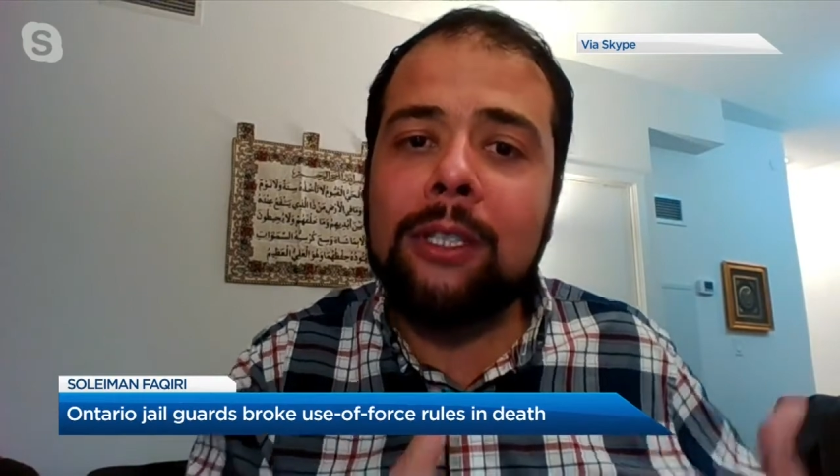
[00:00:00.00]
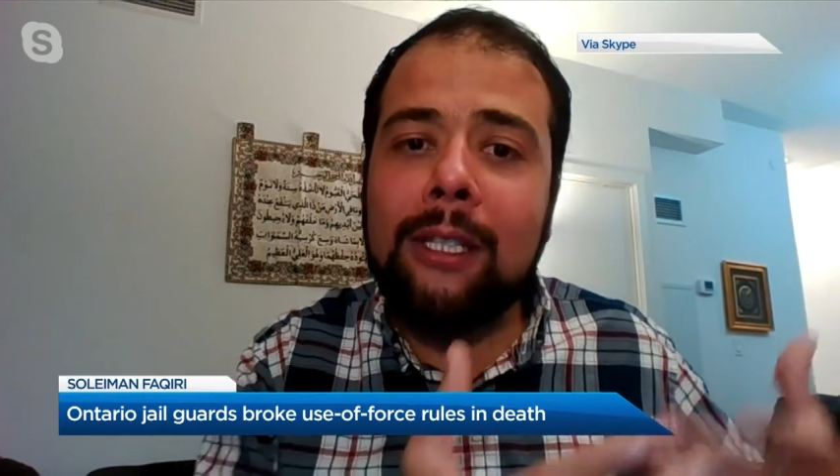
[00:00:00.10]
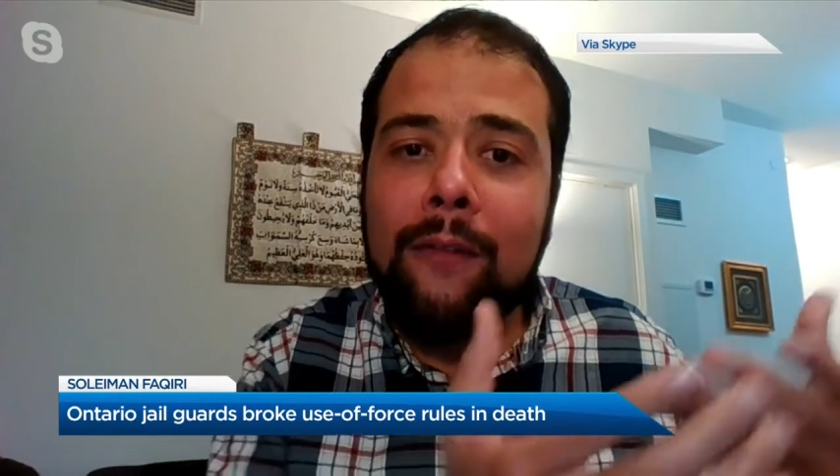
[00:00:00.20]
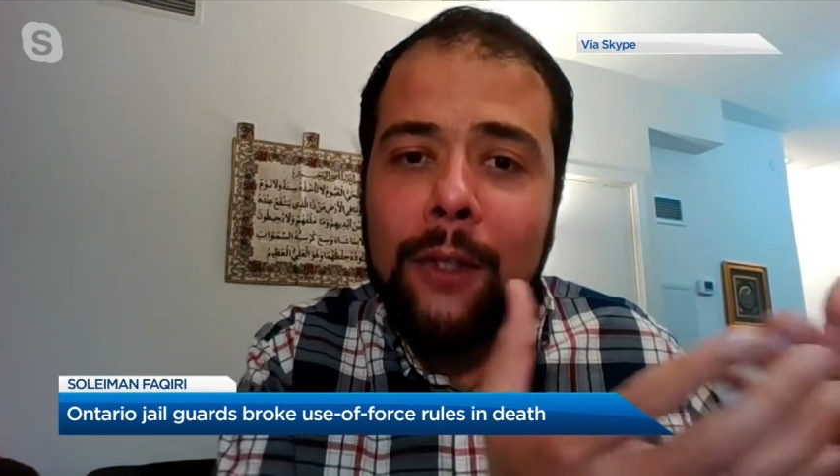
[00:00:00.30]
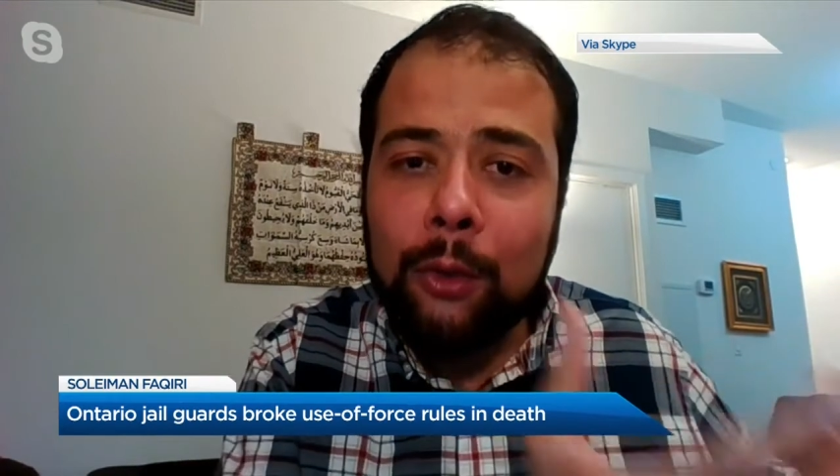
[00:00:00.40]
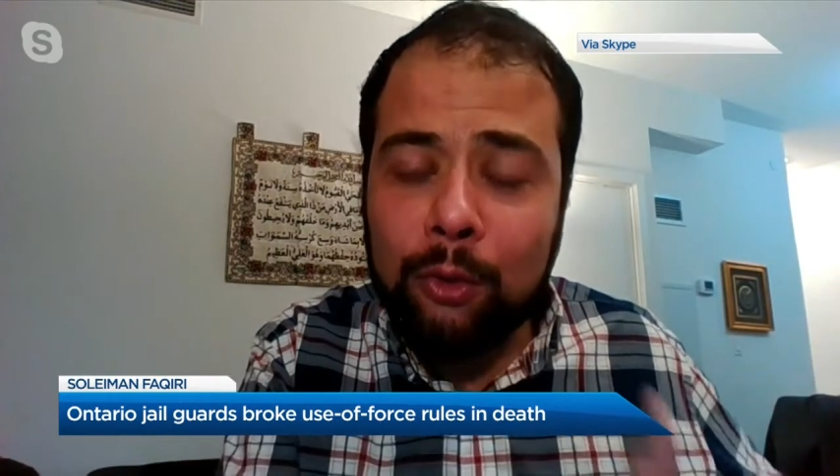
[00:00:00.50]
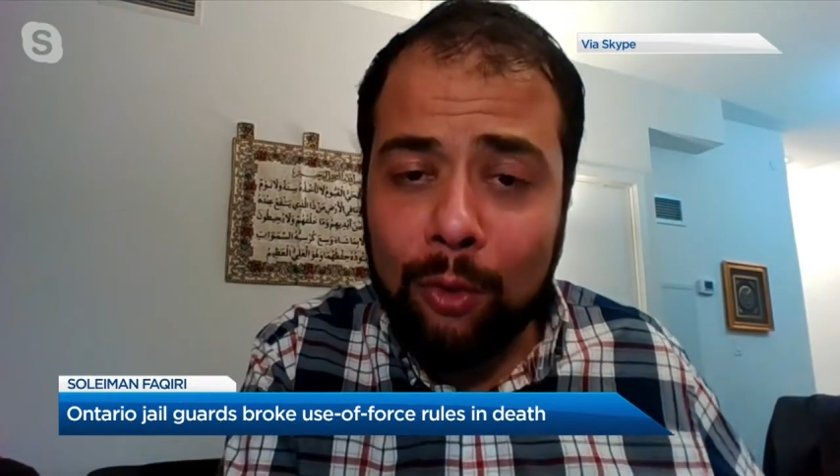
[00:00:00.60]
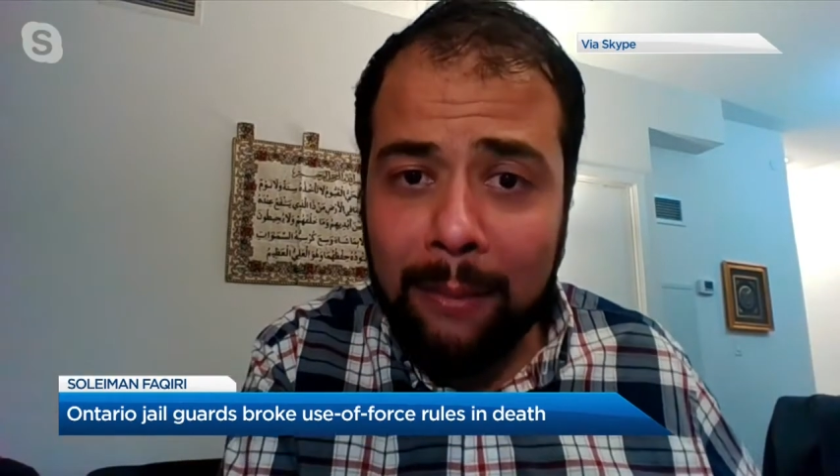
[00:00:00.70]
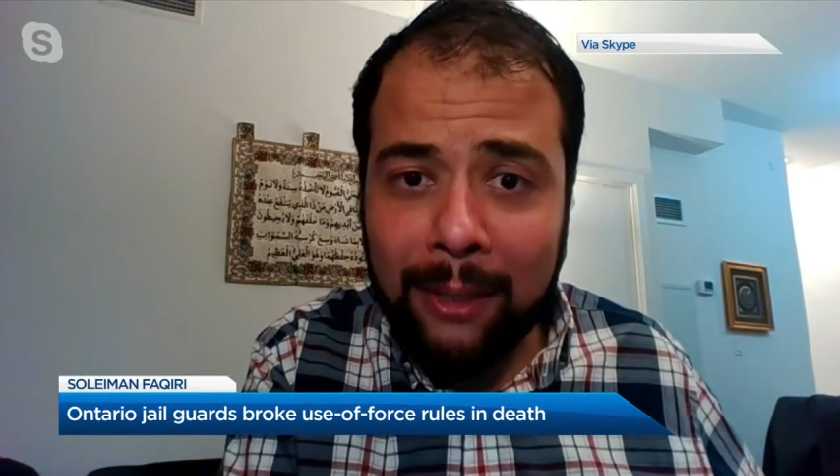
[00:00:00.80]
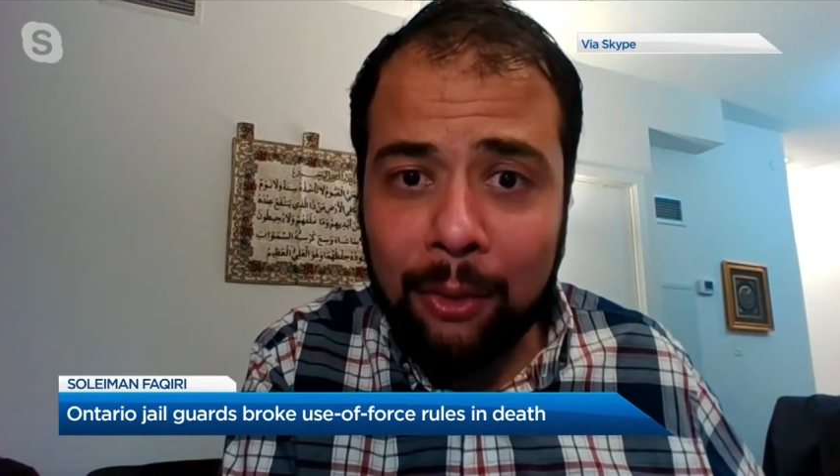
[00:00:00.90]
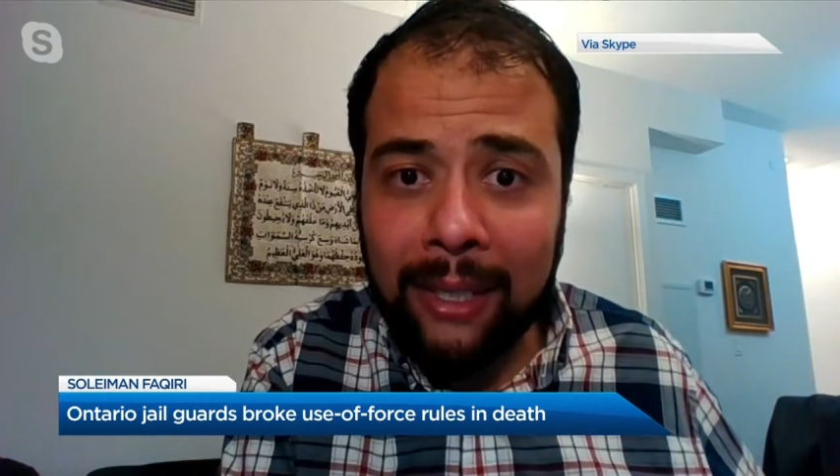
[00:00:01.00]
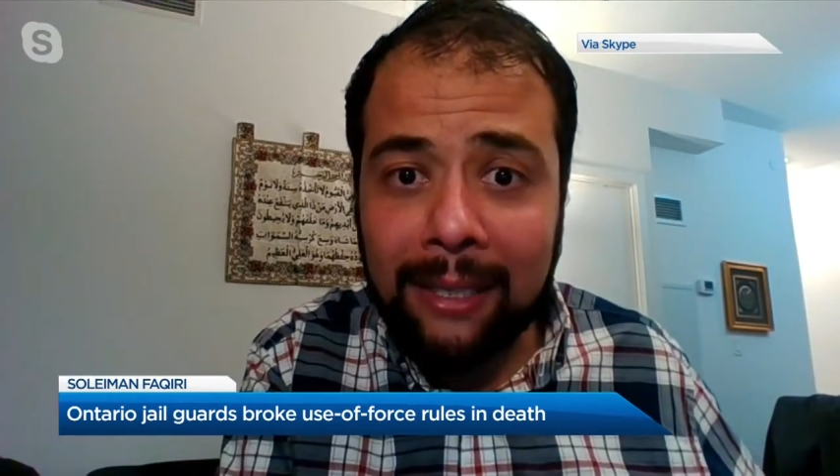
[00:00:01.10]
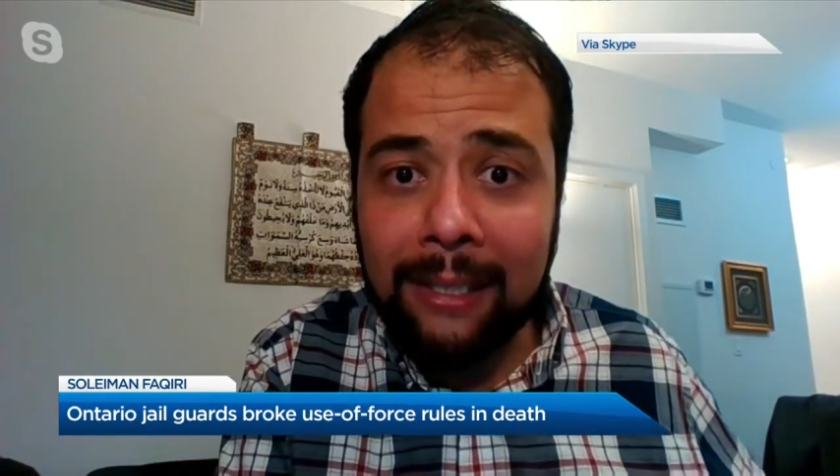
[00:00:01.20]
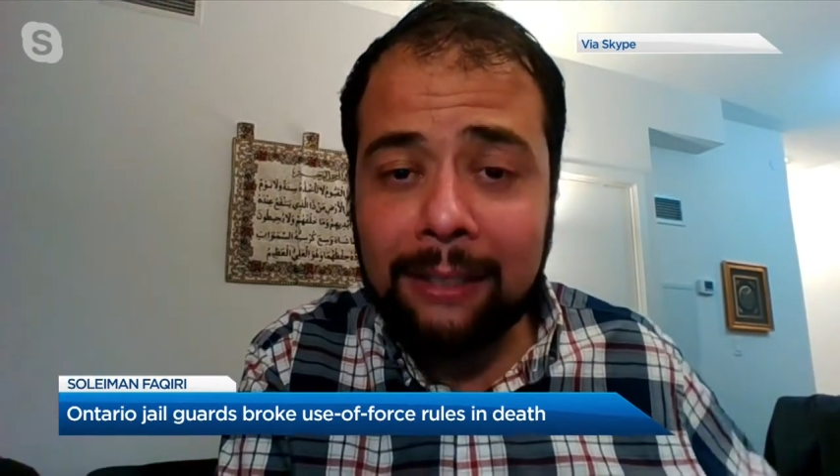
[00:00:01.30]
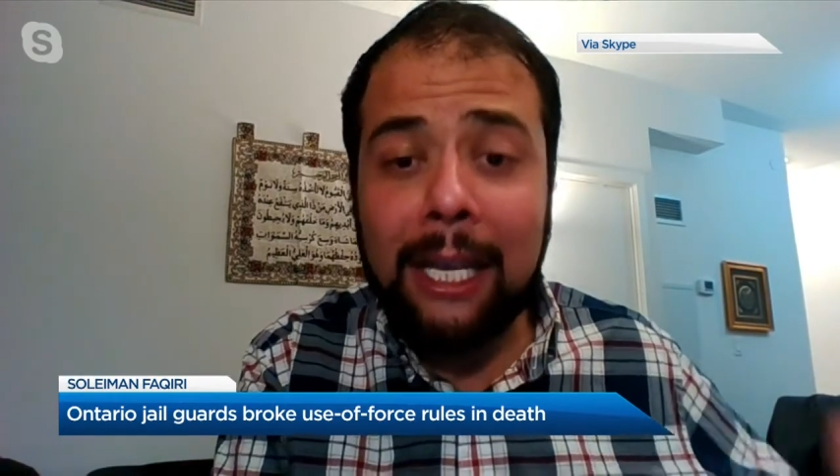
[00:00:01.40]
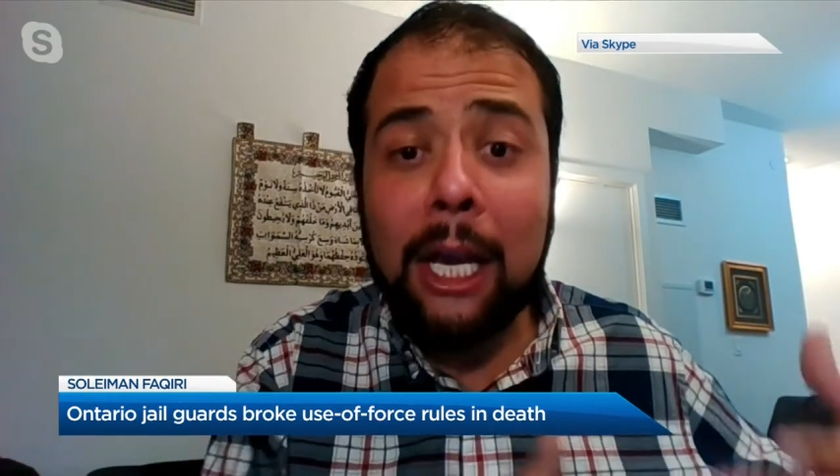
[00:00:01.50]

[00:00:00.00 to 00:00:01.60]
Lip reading: individuals with mental illness,